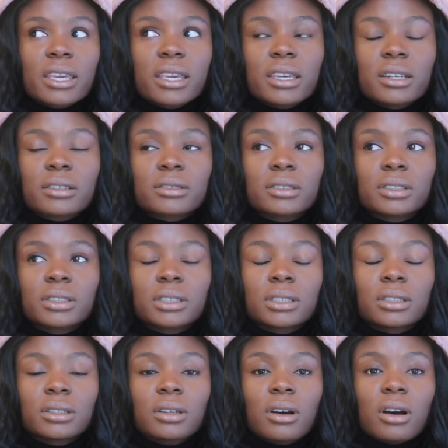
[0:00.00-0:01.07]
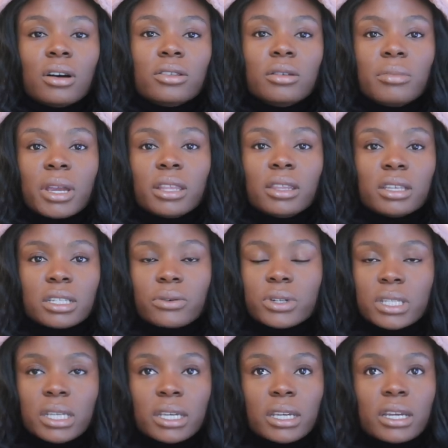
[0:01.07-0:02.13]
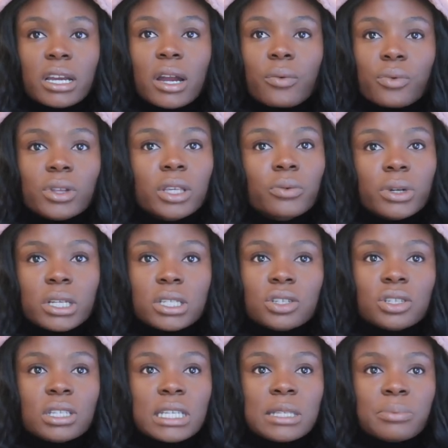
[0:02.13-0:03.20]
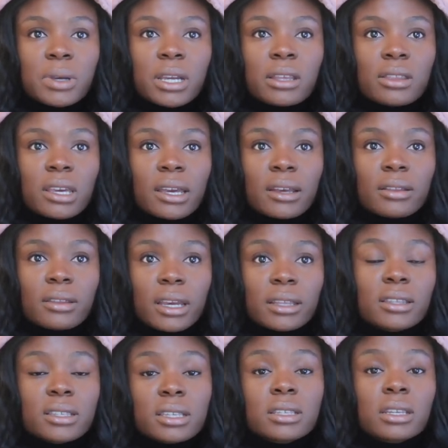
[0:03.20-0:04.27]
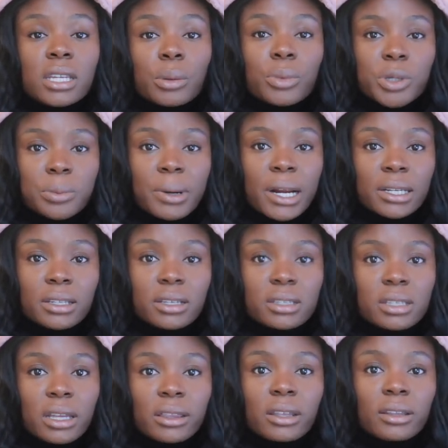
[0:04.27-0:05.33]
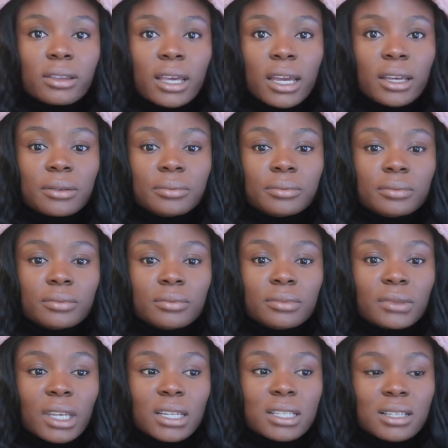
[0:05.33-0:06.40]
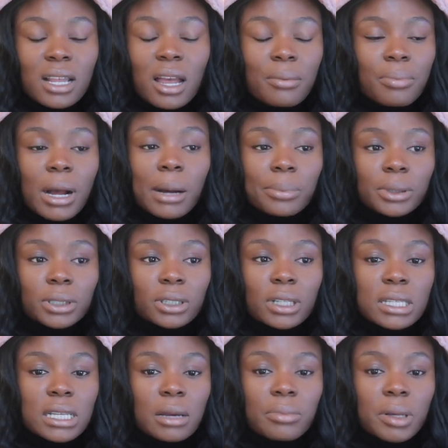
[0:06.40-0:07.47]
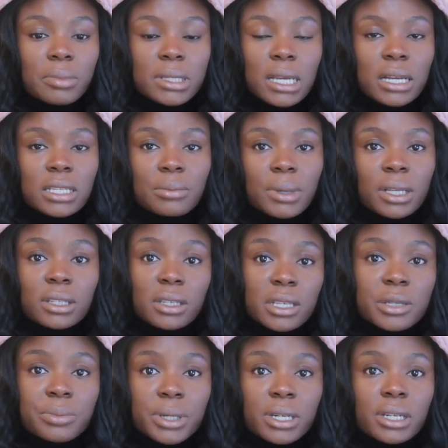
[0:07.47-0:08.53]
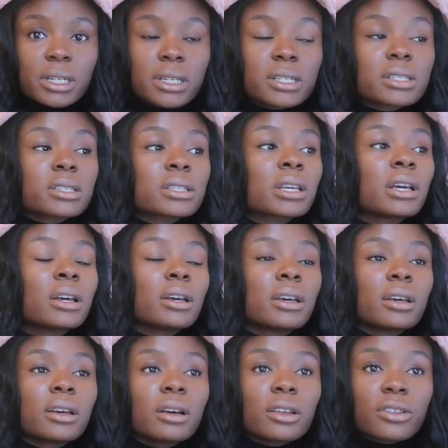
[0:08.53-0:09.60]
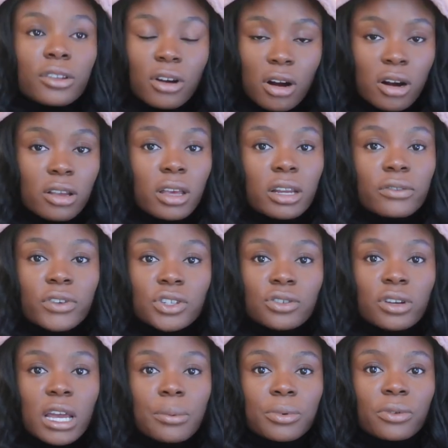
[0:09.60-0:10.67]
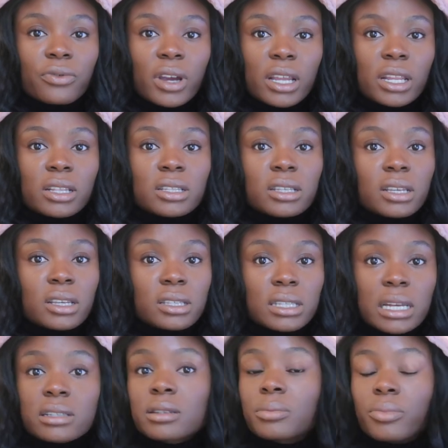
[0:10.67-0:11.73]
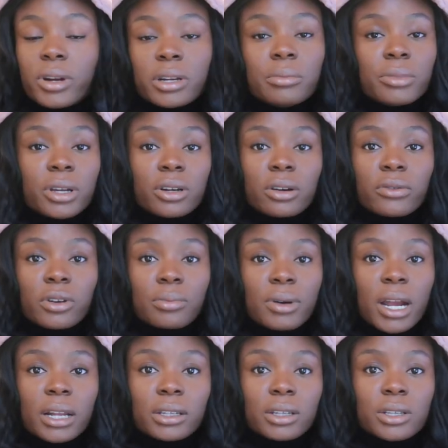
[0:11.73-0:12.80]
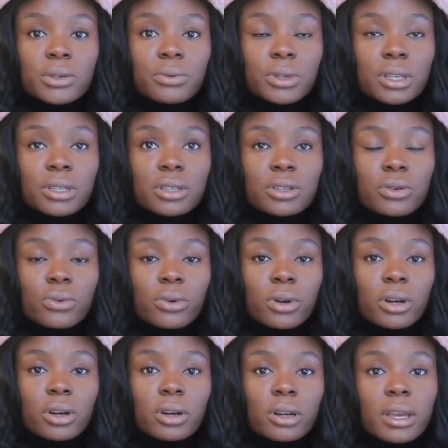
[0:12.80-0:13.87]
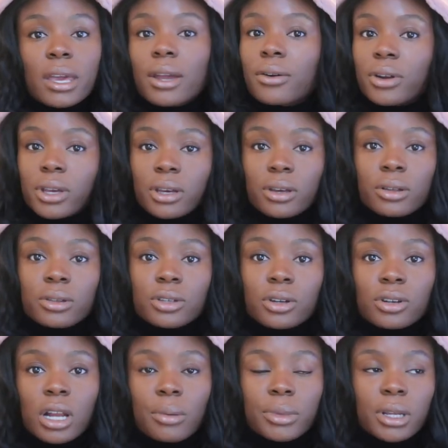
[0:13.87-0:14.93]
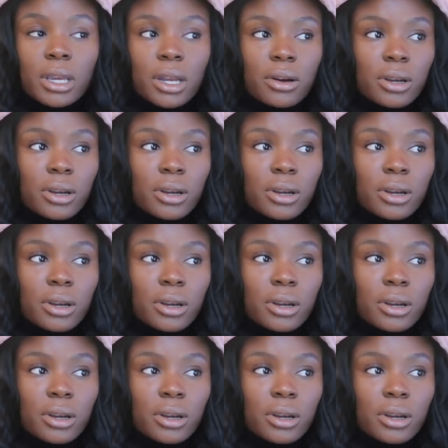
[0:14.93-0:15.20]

I hit all the main things I wanted to hit. I really wanted to just explain that like this is a numbers practice. I think that's not popular, that's not publicized about this, but it is. There are a lot of venture capital financings. That's the bread and butter of your practice when this is your area, your dominant